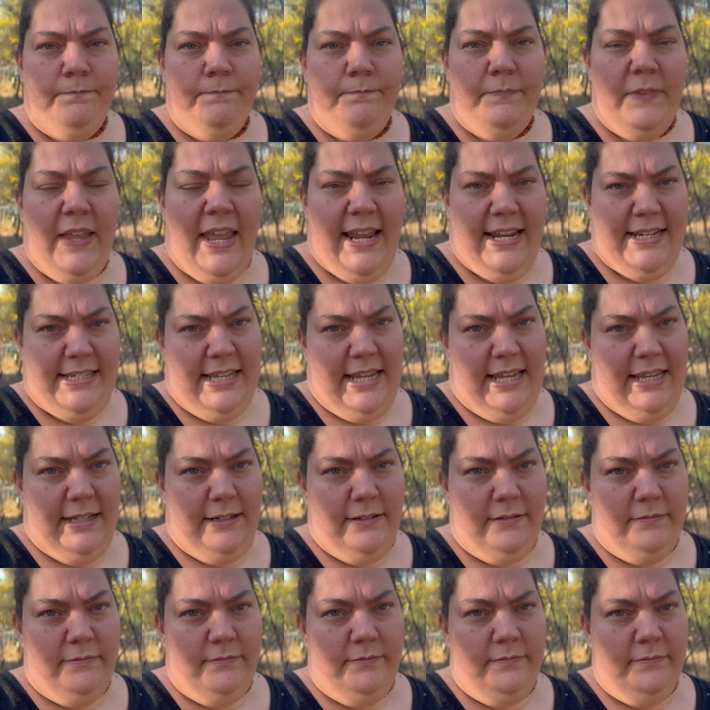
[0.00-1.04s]
eating,
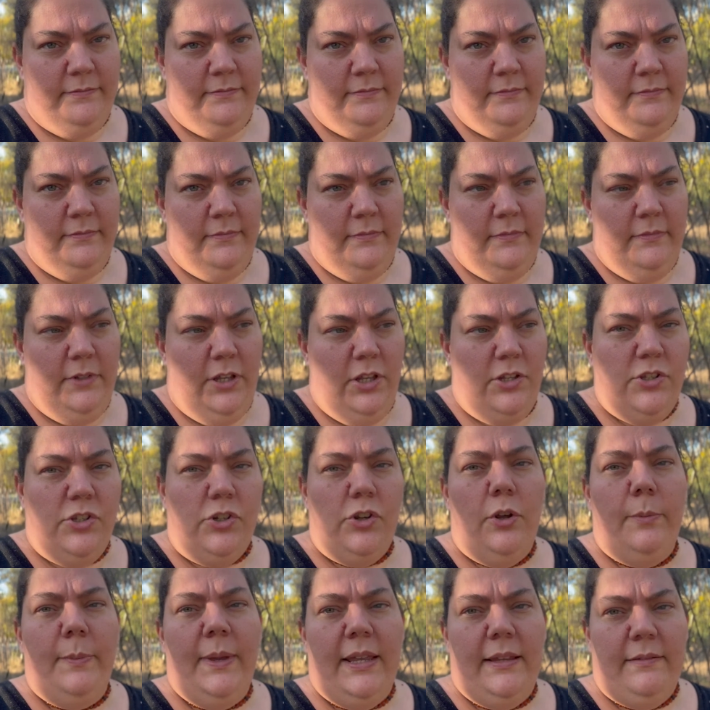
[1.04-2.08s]

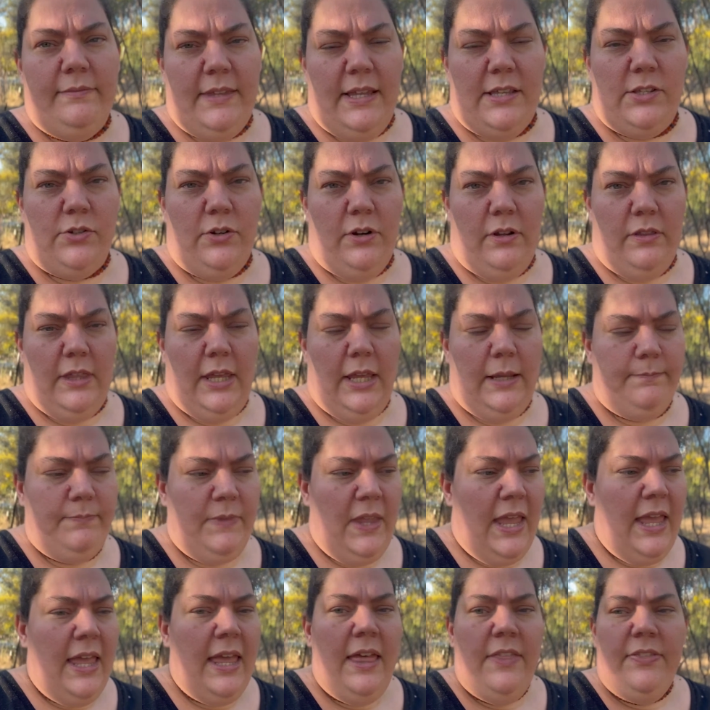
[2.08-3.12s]
consuming, that sort of thing.
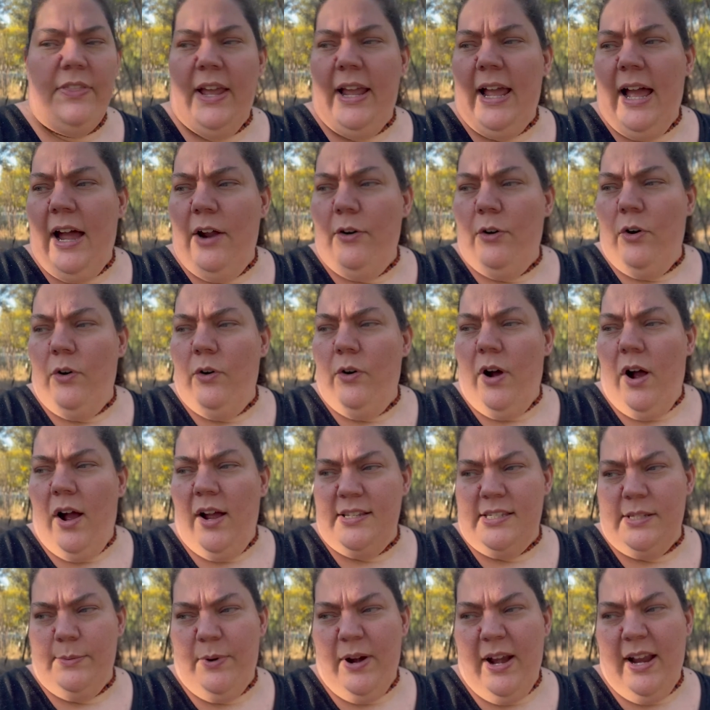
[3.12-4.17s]
They are
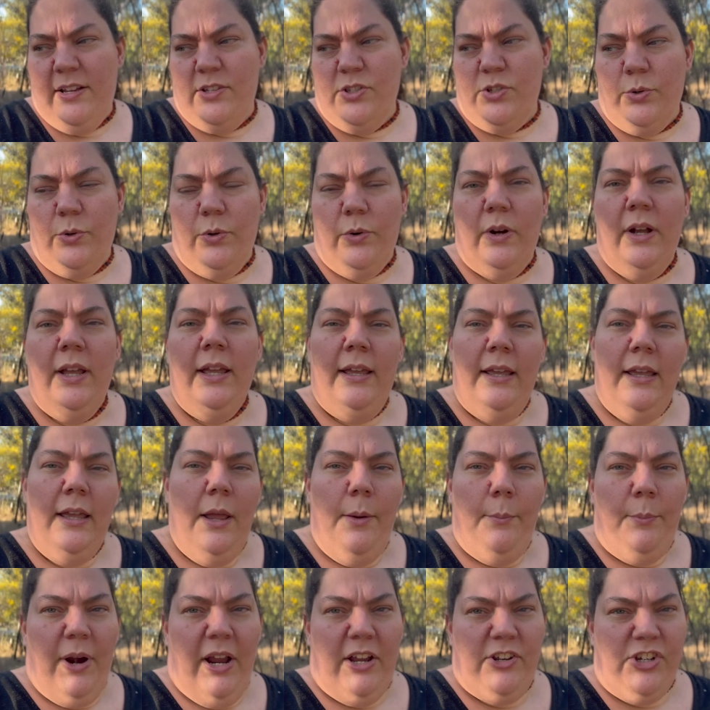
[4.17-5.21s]
Isa Browns or
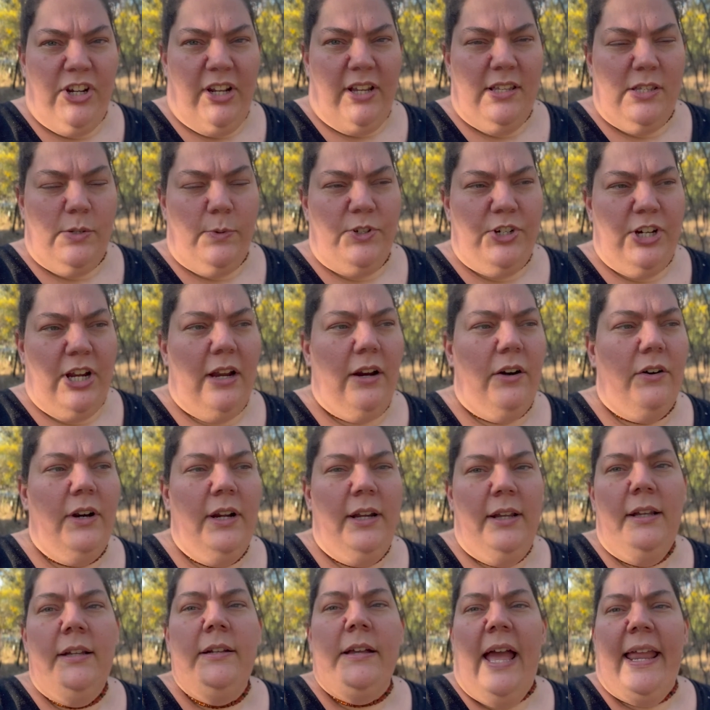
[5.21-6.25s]
brown chickens, which are
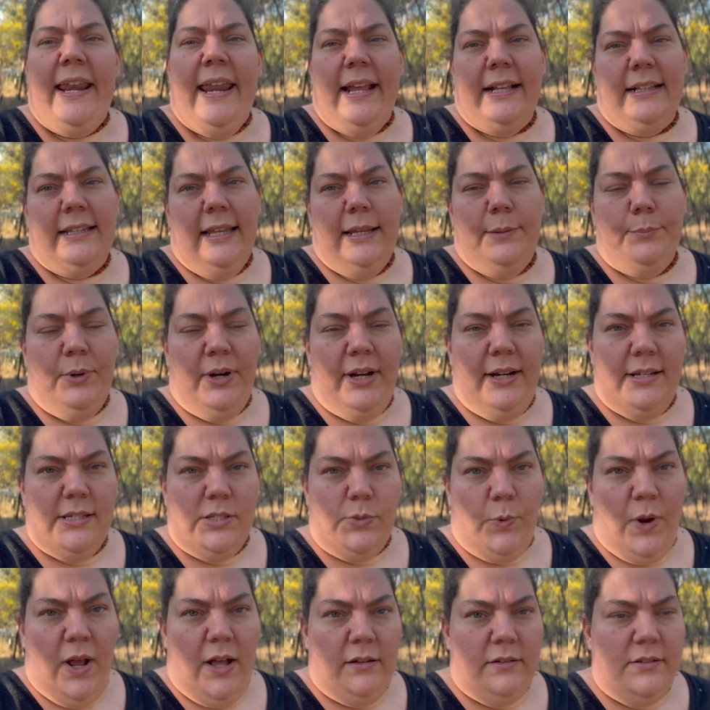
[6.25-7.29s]
an egg-laying breed as
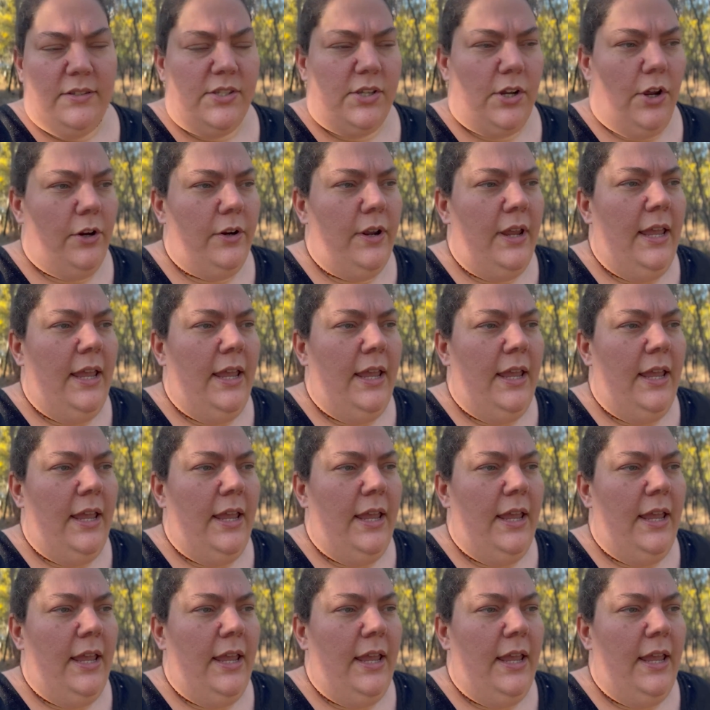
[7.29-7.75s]
well. So